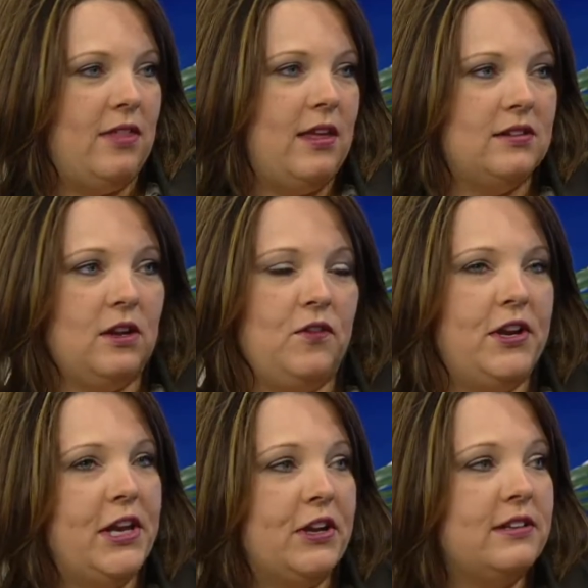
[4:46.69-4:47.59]
pay things. And if
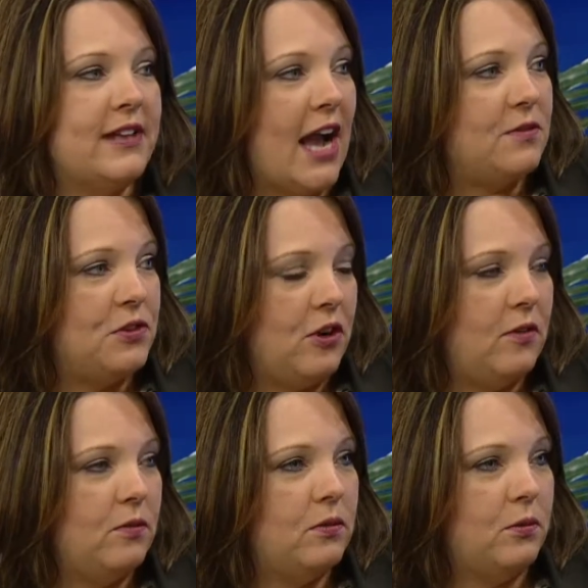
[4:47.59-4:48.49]
you get a good tax
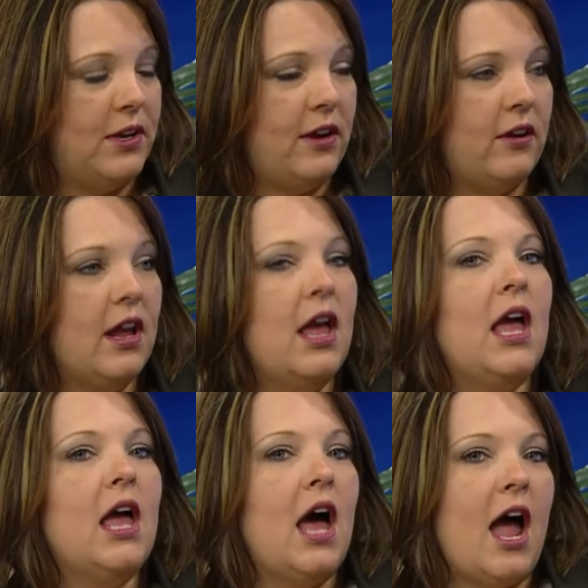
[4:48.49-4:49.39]
return one year,
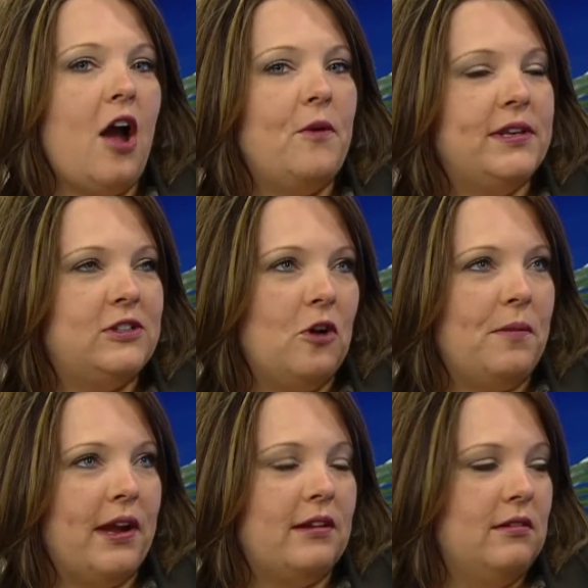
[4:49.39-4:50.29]
I always
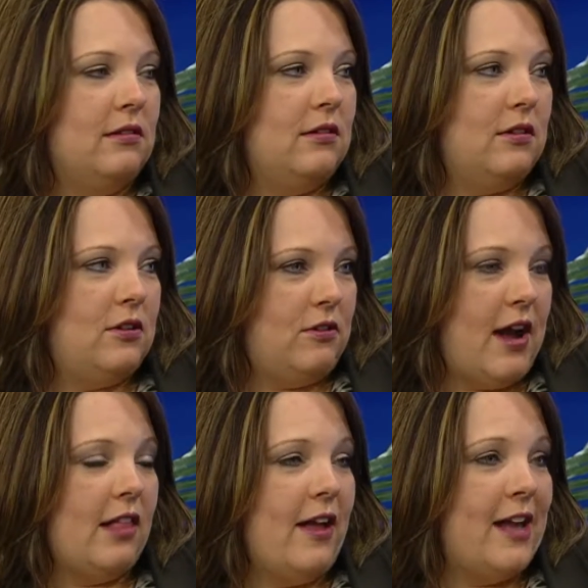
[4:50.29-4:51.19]
told my
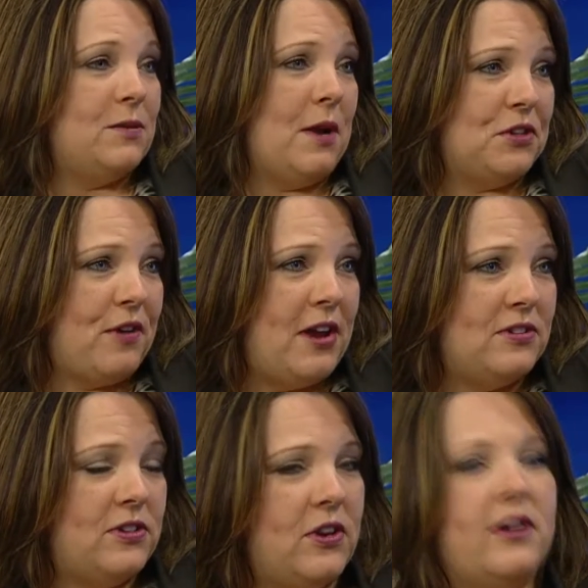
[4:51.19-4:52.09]
clients when I was a
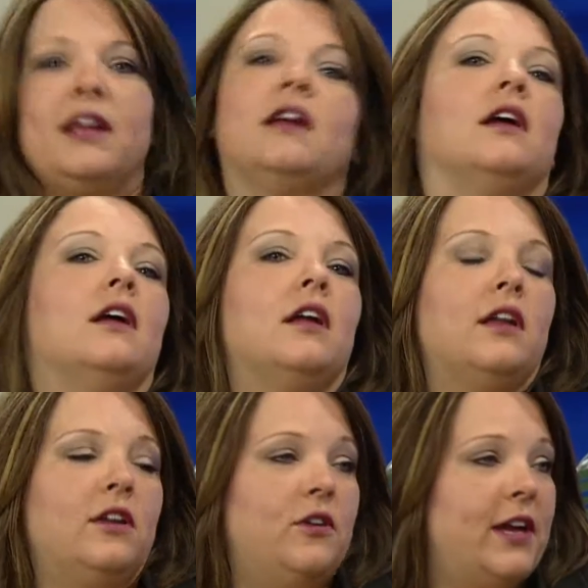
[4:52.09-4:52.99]
creditor's attorney,
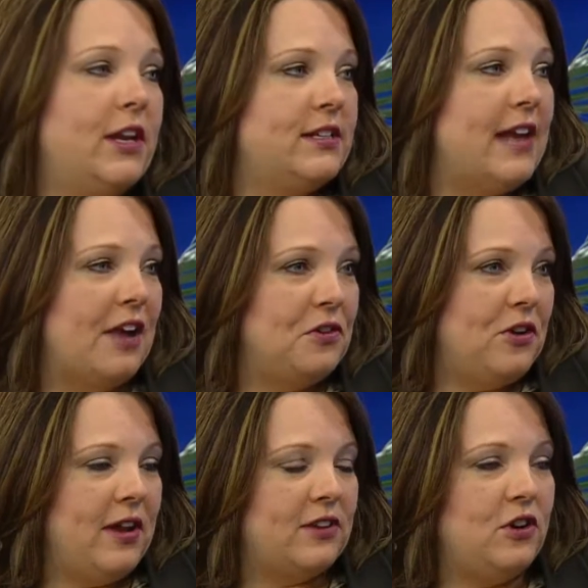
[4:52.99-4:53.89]
you get a good tax
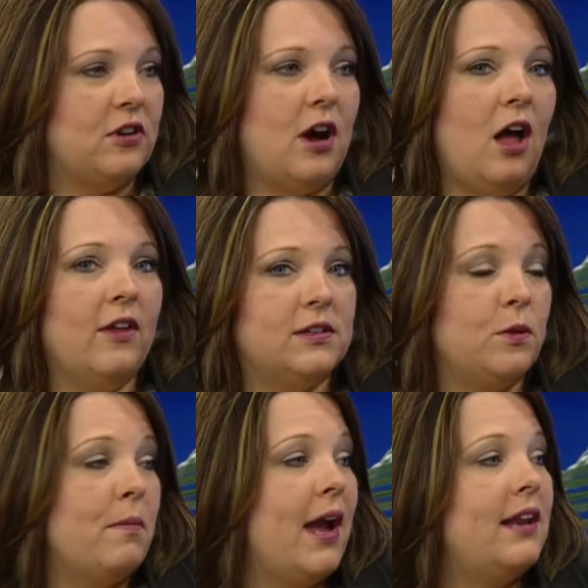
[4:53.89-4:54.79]
return next year, call
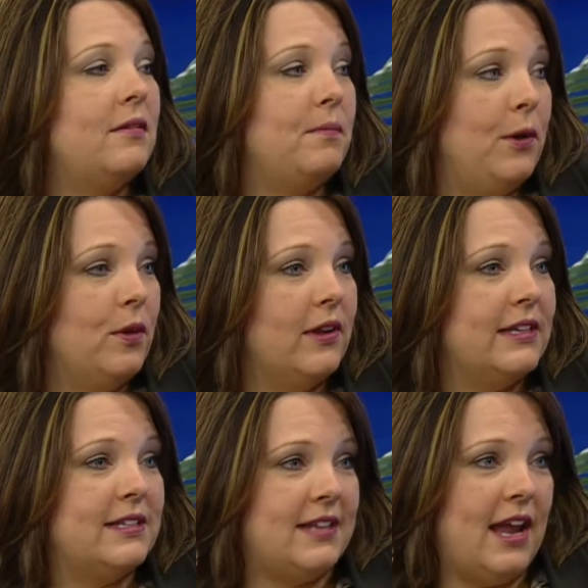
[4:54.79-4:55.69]
us. We might be
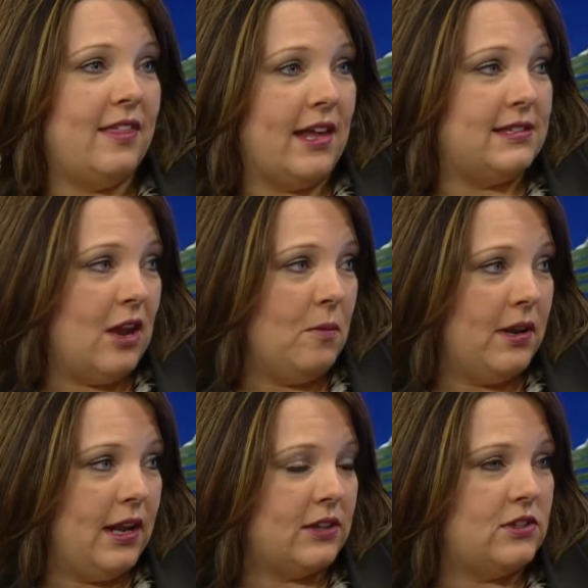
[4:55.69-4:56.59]
willing to take that
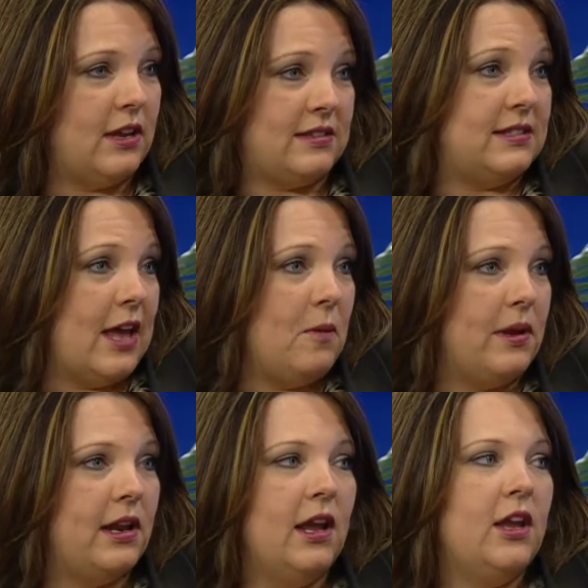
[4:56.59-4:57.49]
settlement as a
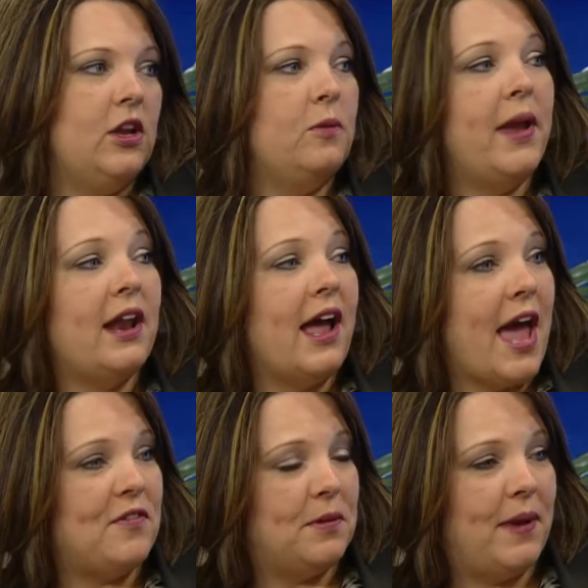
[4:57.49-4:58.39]
settlement. You may
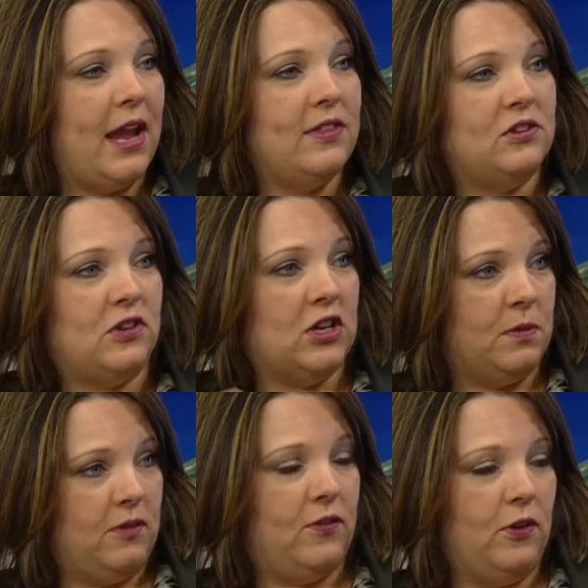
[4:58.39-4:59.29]
not have to pay this
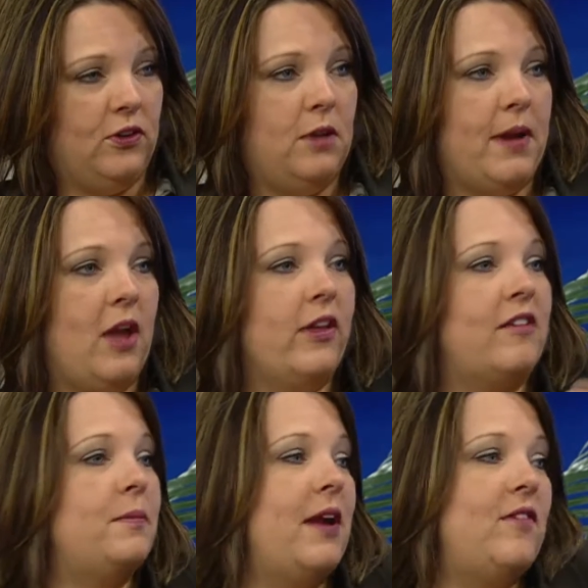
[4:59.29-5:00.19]
judgment in full. You may
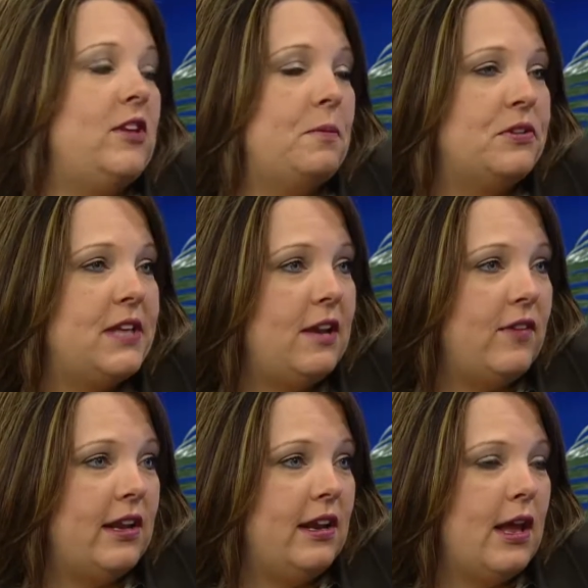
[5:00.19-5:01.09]
only have to pay 50%
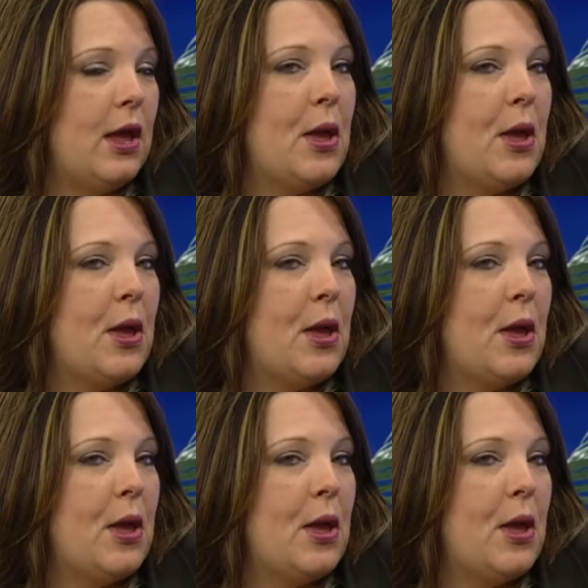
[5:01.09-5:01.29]
of it,